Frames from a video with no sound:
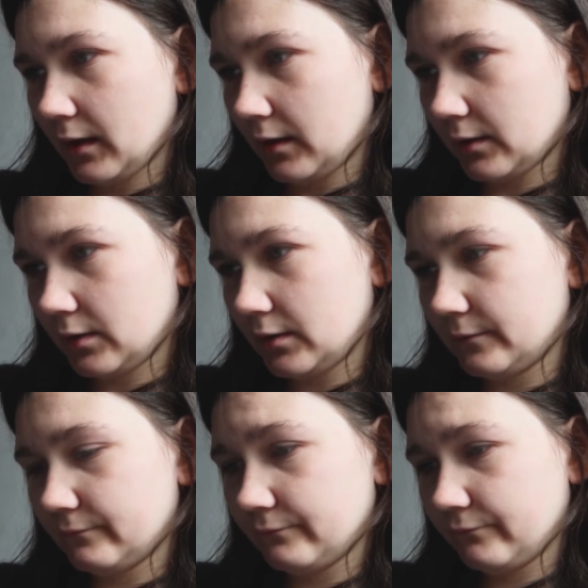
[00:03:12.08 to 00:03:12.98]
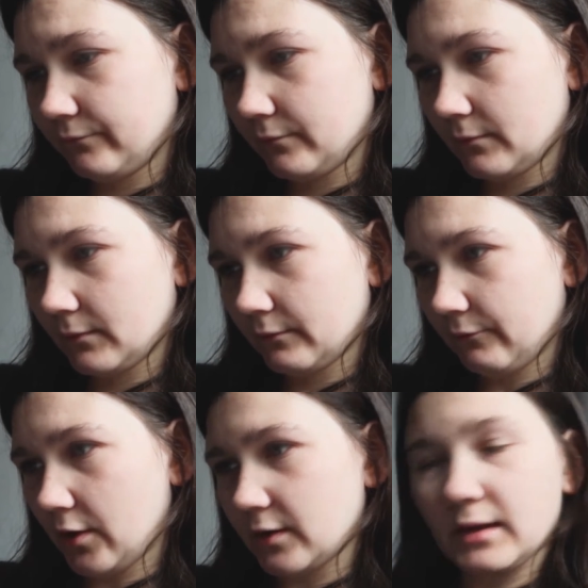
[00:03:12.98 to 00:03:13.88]
I can't
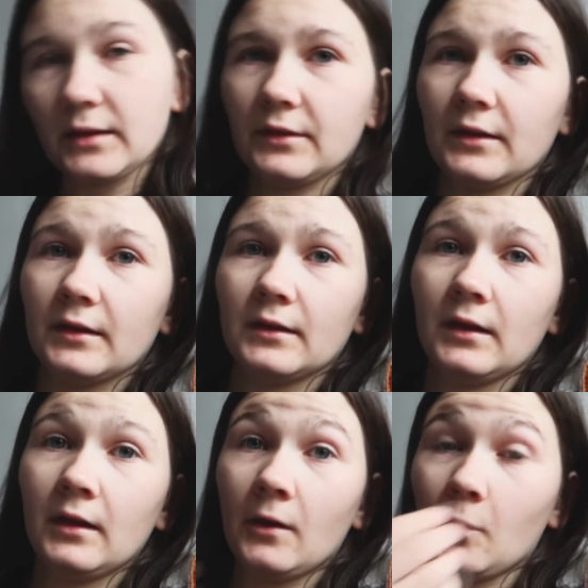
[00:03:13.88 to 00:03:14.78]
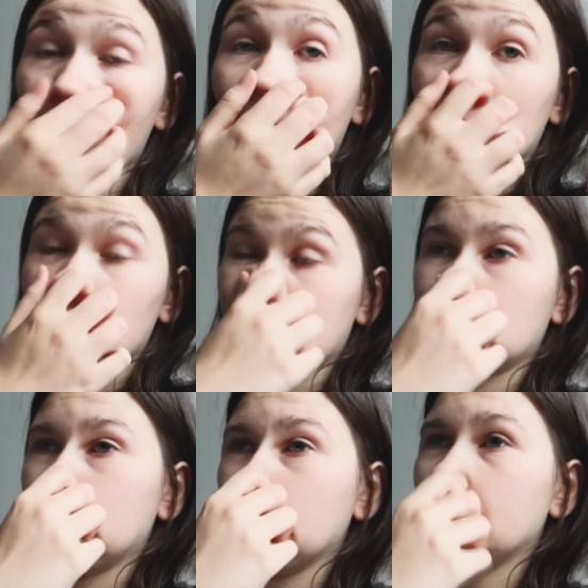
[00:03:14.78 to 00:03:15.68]
find anything what
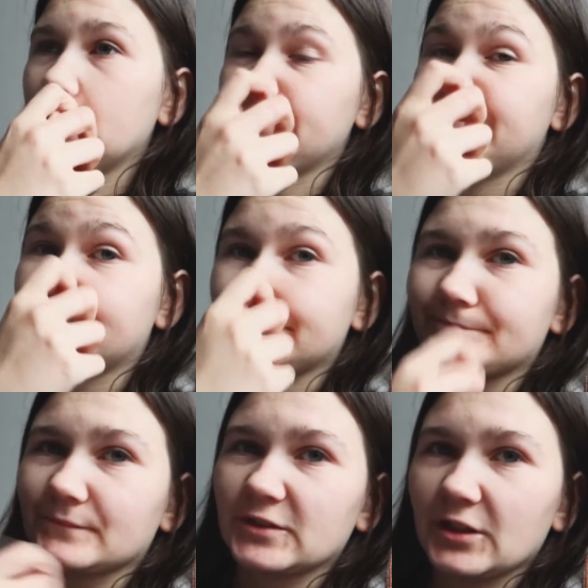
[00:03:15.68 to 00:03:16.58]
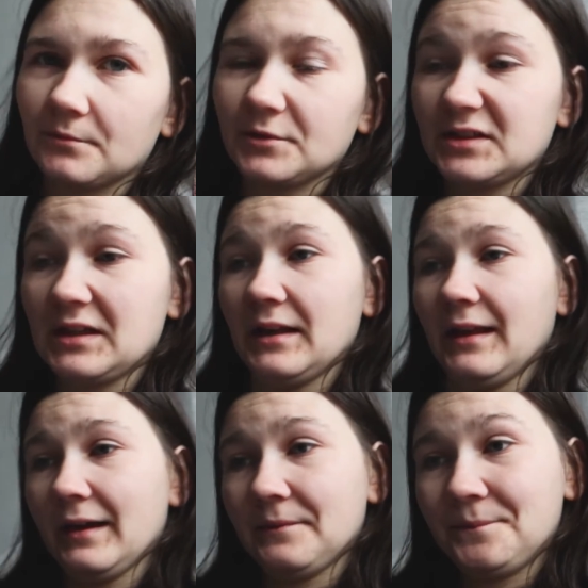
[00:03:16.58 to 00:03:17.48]
to do. So I'm just in
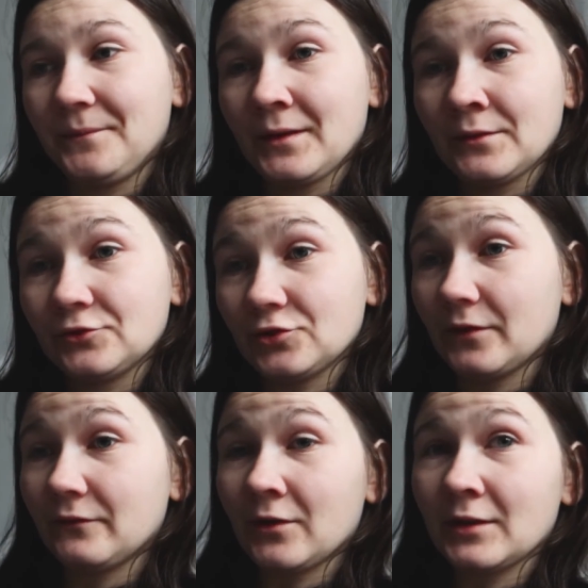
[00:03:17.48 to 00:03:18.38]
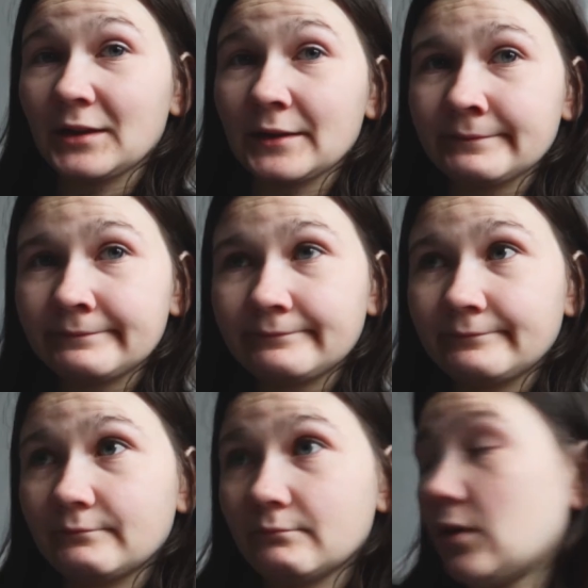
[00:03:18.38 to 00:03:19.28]
here trying and find it.
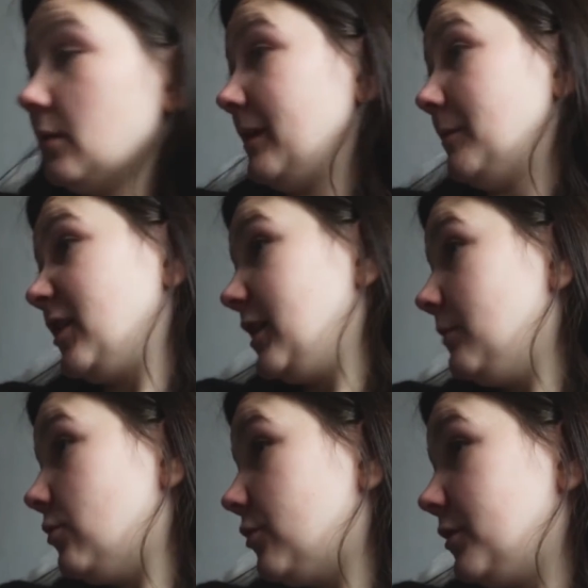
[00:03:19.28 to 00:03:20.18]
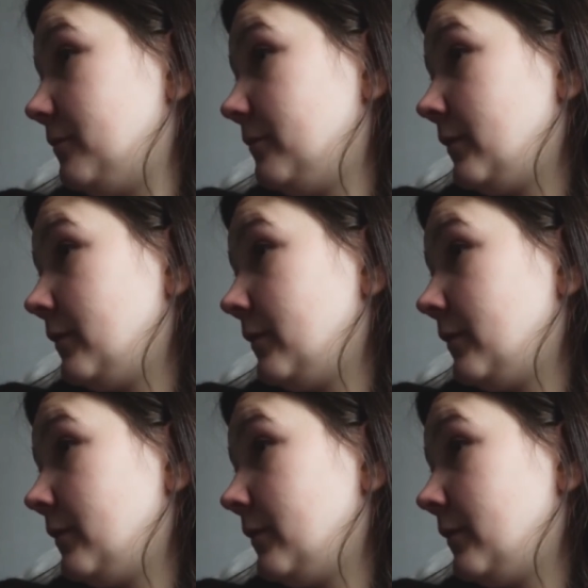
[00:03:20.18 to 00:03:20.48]
I might play my keyboard.